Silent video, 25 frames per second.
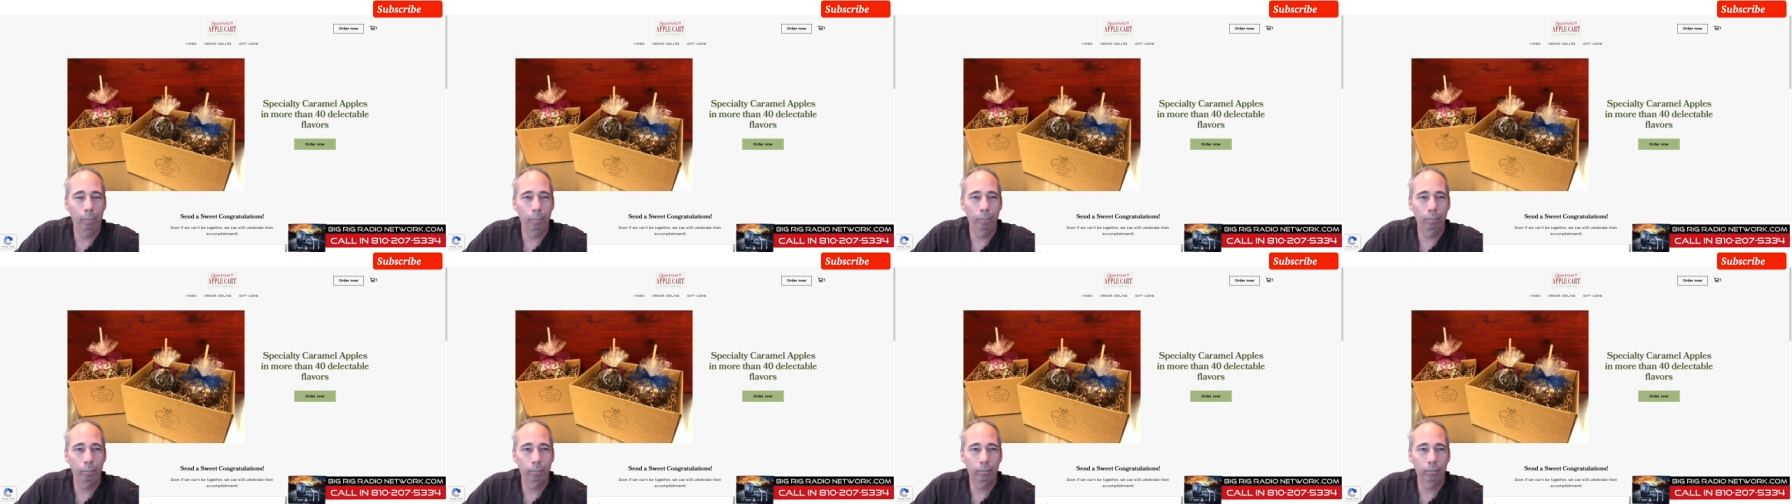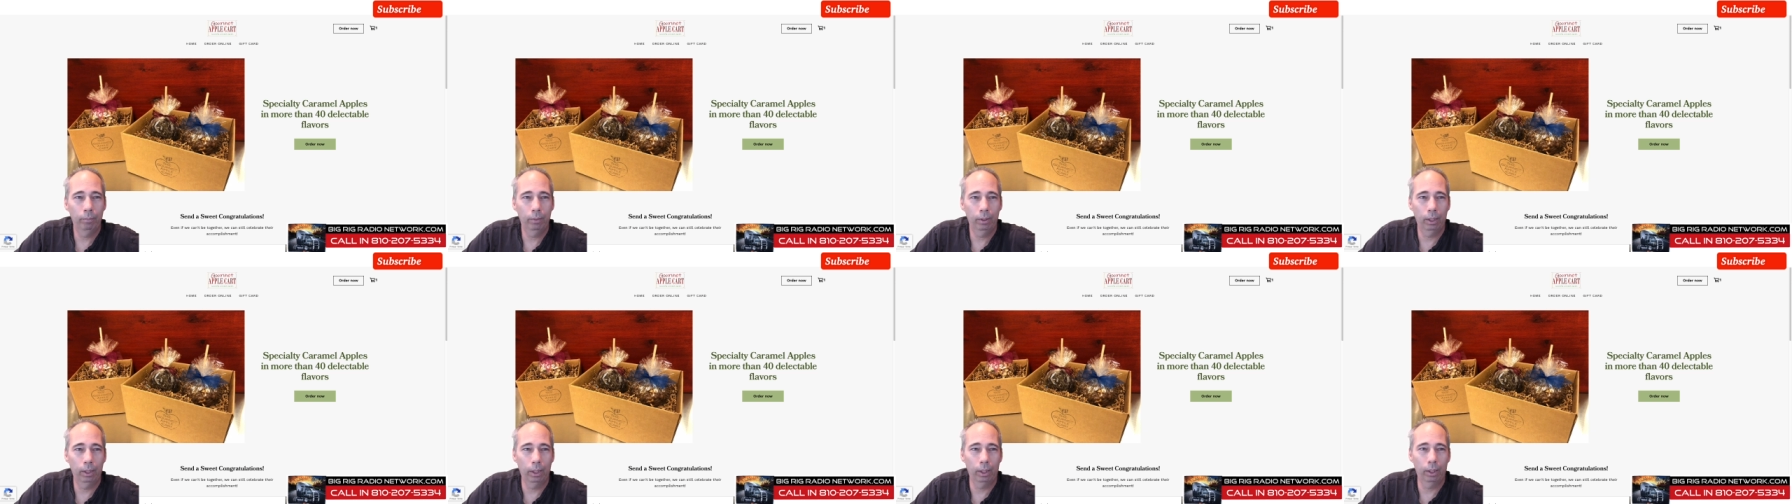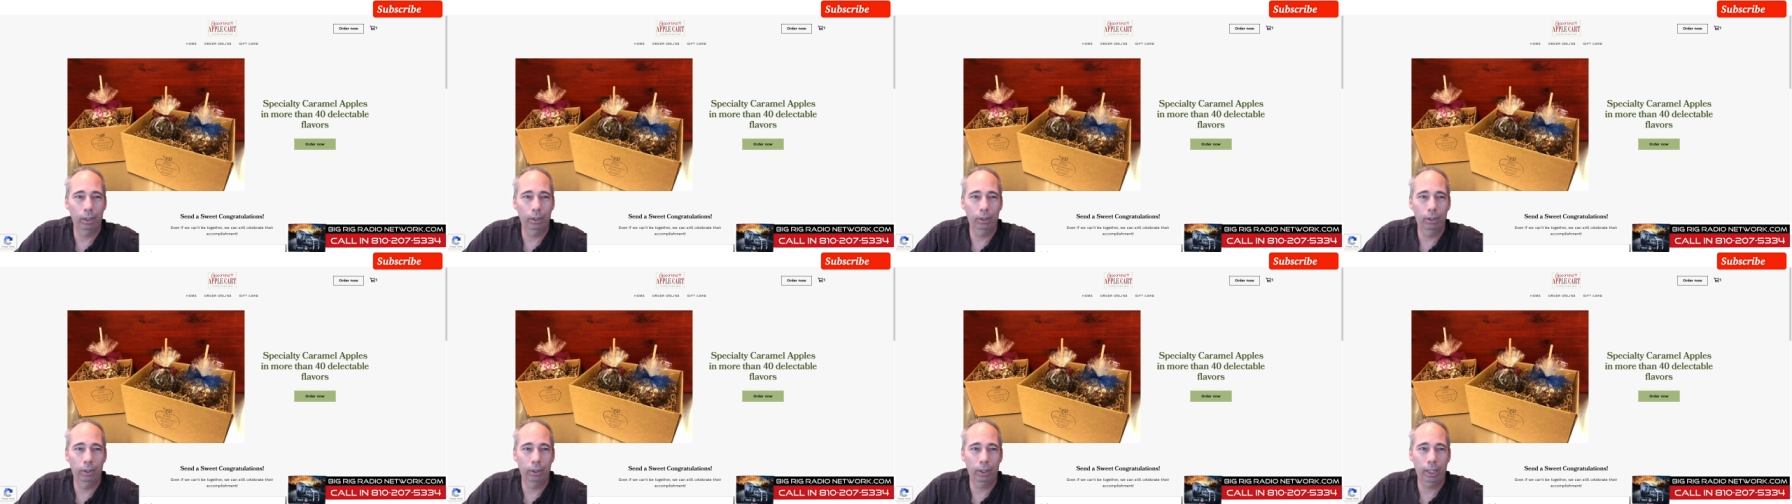They're
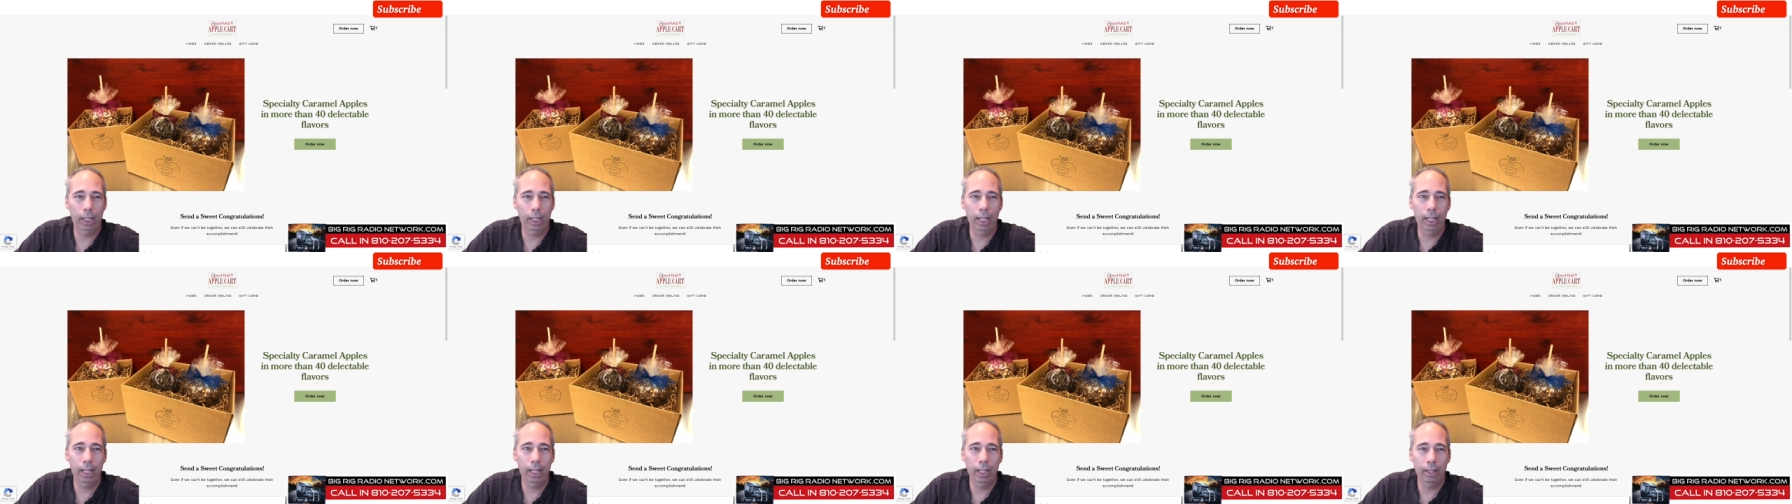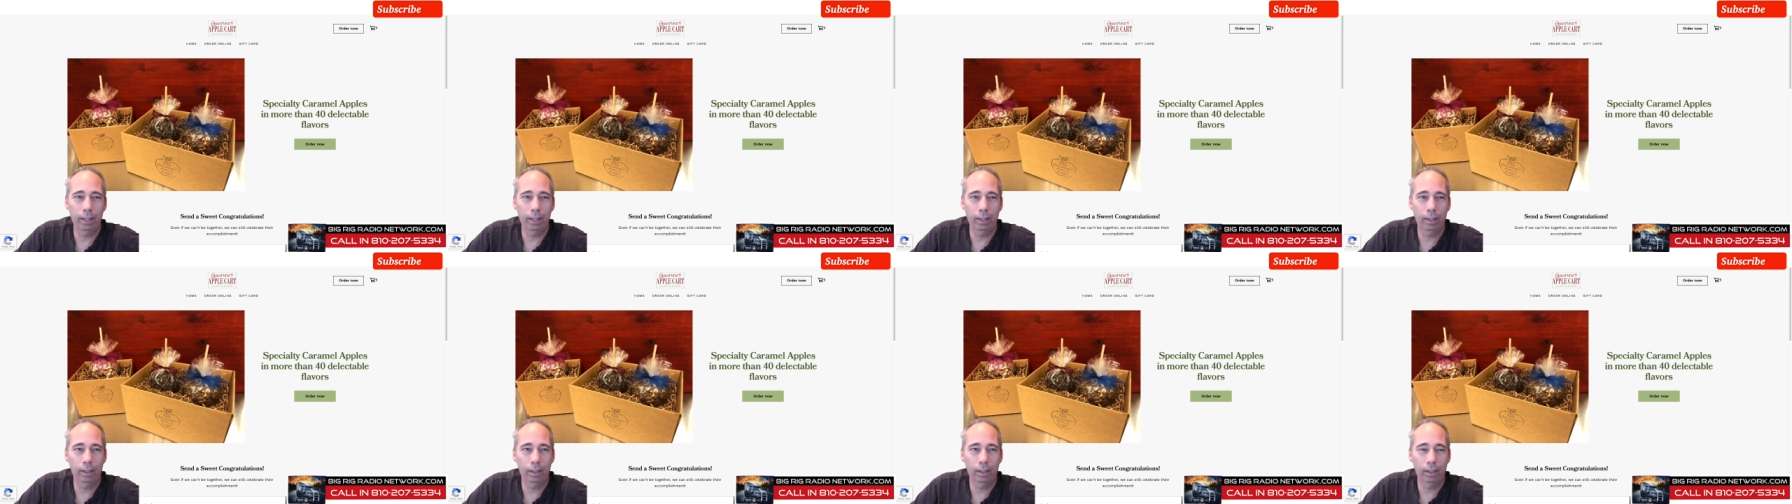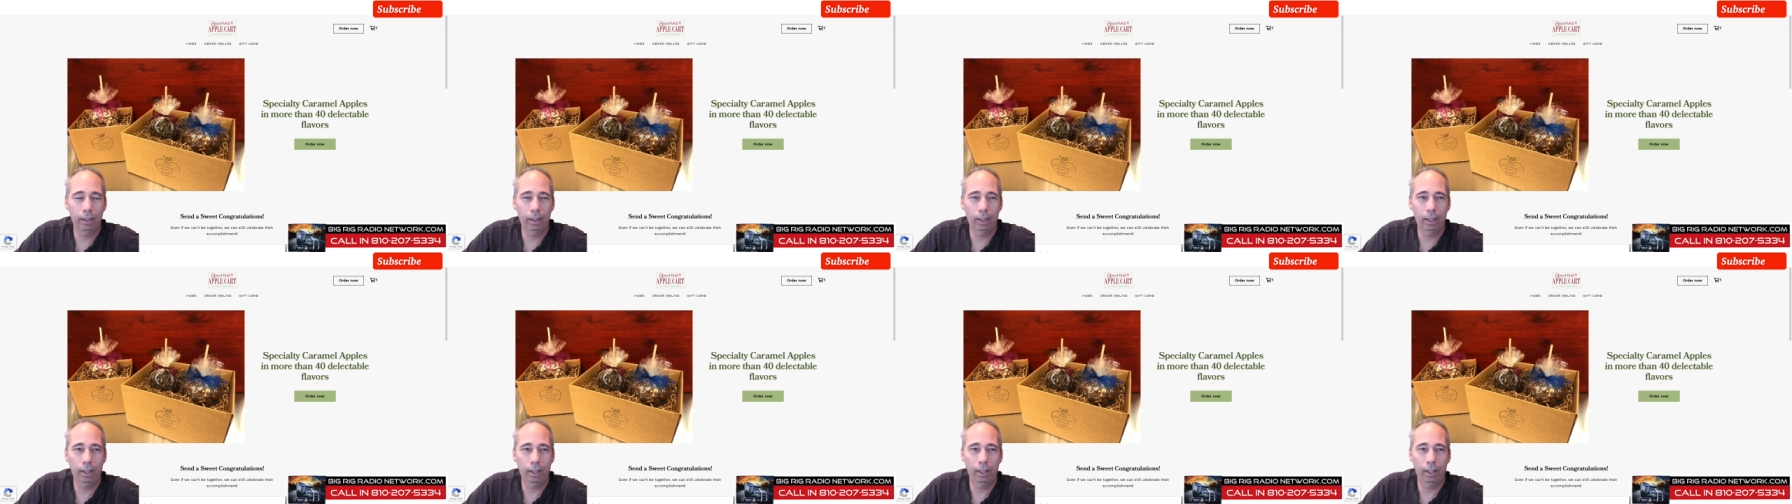green,
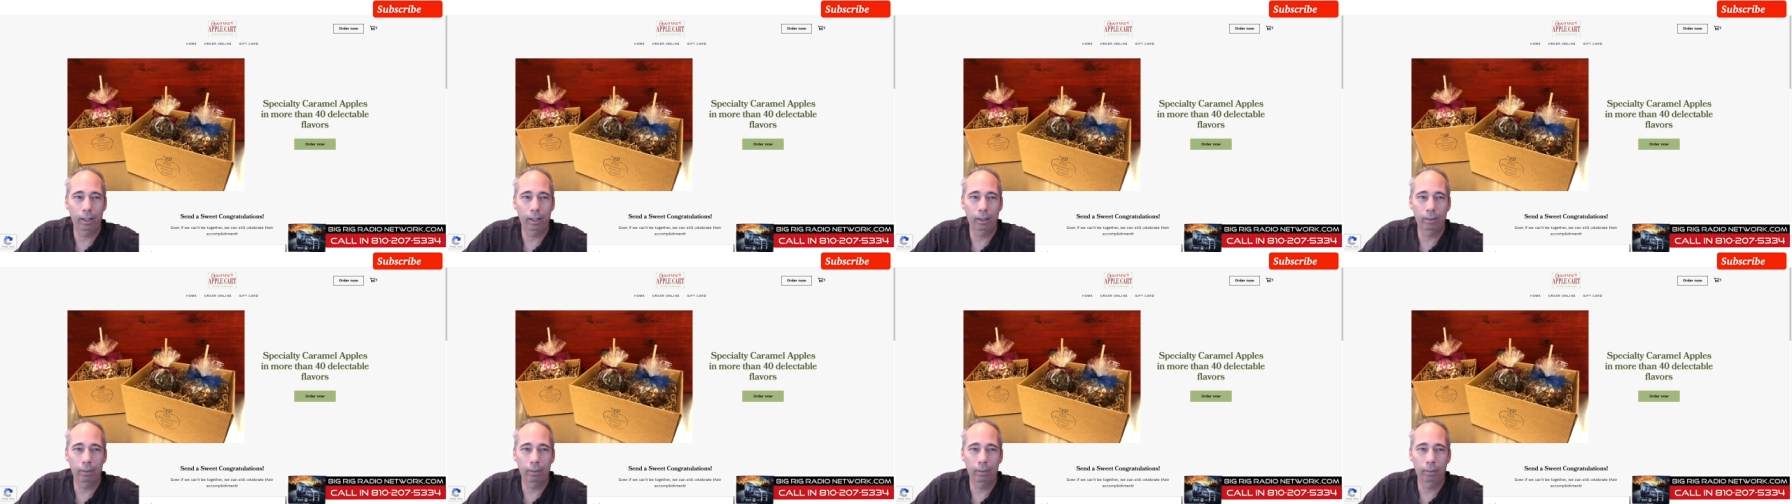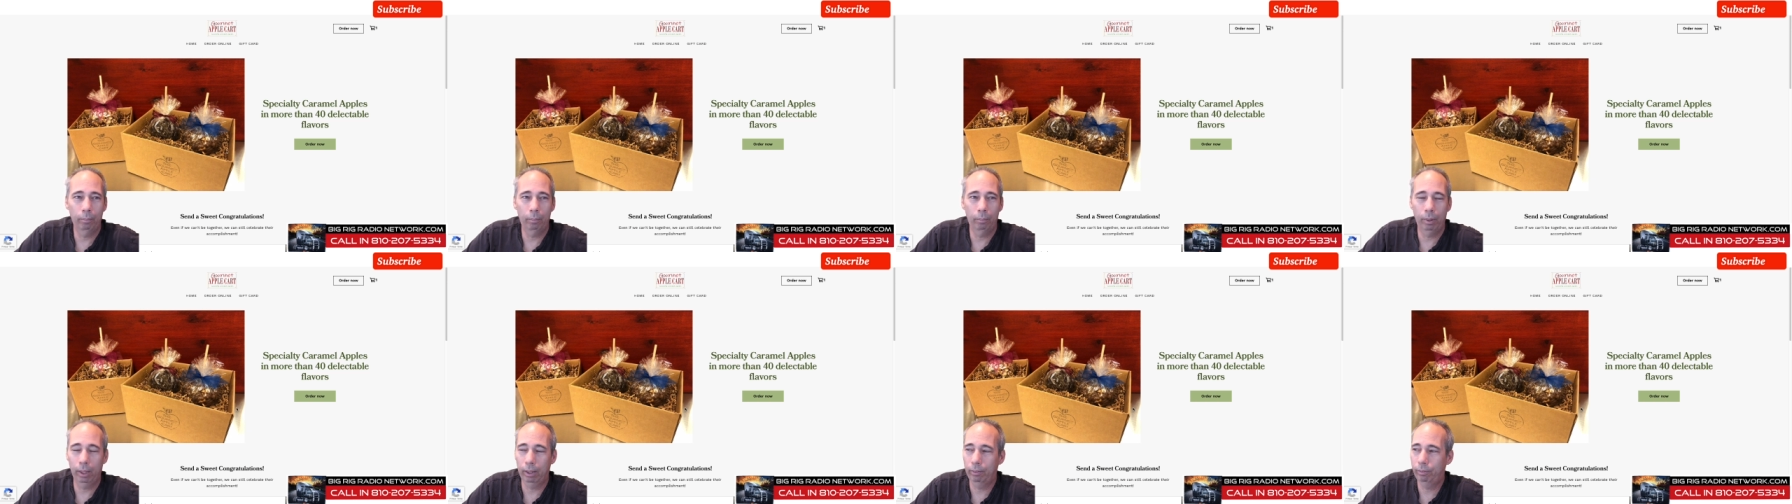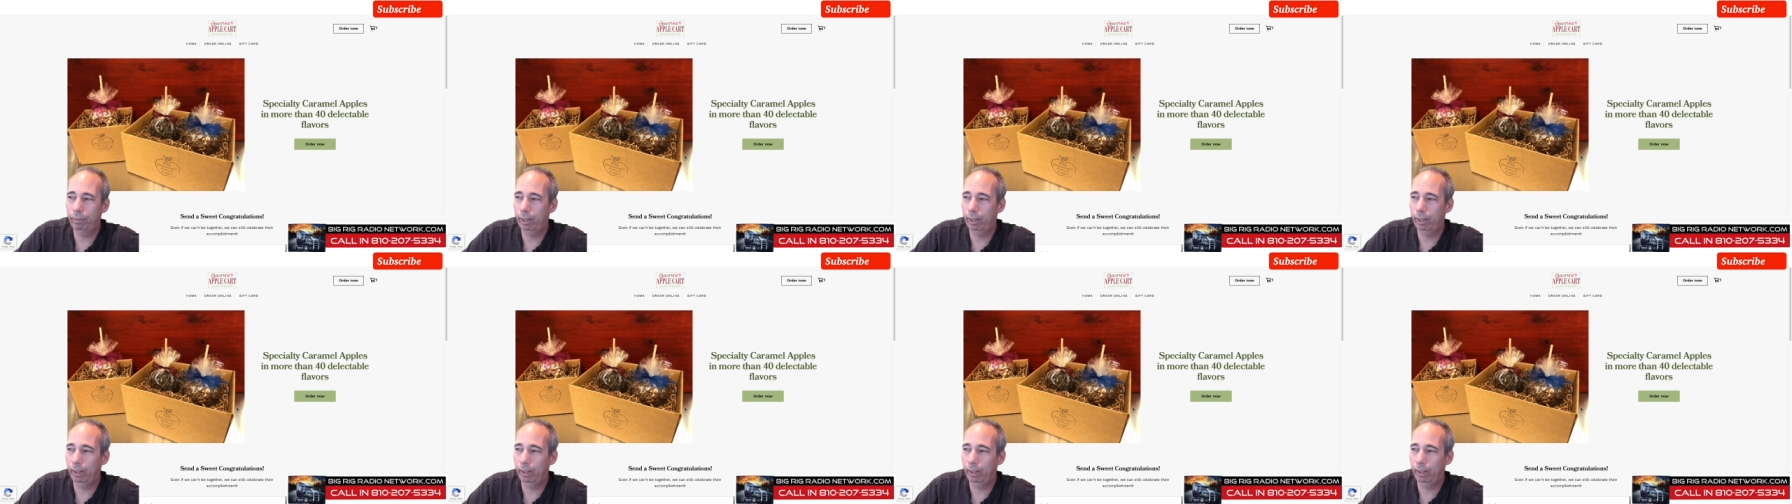uh, big face